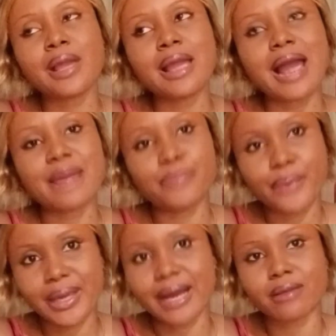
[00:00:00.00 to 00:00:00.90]
I
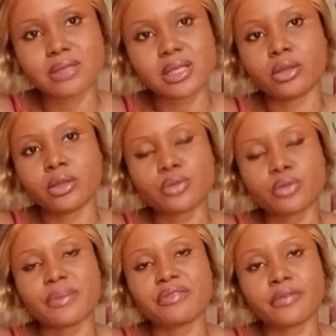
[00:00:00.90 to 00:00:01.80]
break out a lot on
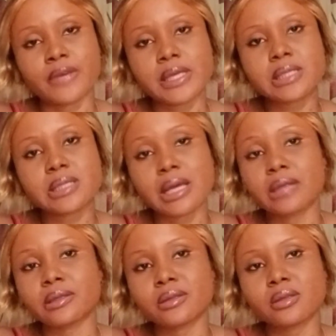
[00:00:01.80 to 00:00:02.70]
my face,
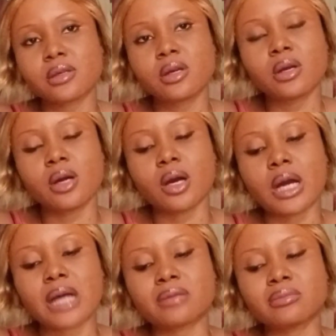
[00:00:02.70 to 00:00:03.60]
and
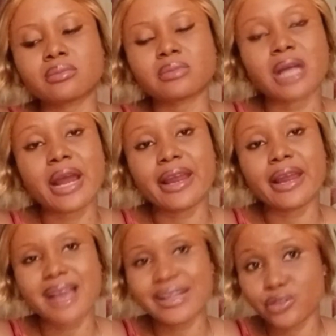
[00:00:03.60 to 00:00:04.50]

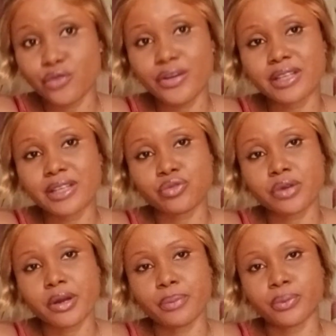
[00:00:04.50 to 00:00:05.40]
I suffer a
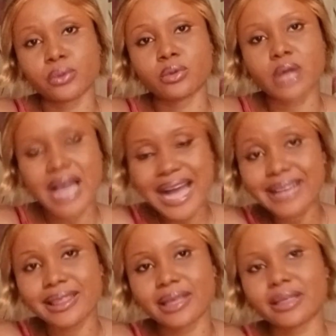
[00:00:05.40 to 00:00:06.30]
terrible
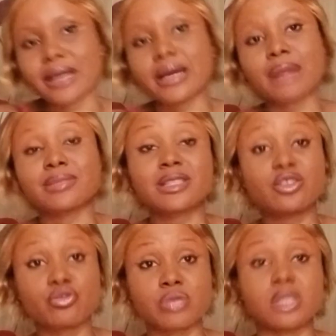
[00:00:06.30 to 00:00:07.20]
acne that I'm still
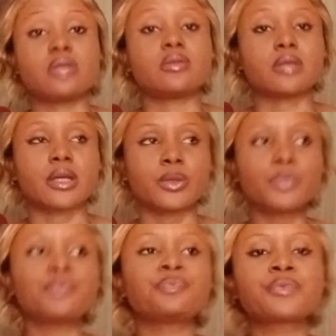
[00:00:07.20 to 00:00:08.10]
treating to now.
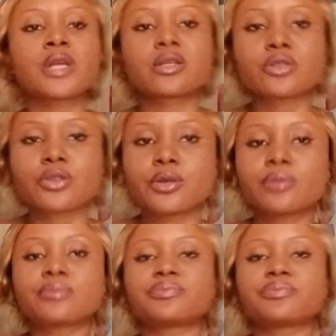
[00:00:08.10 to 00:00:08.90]
So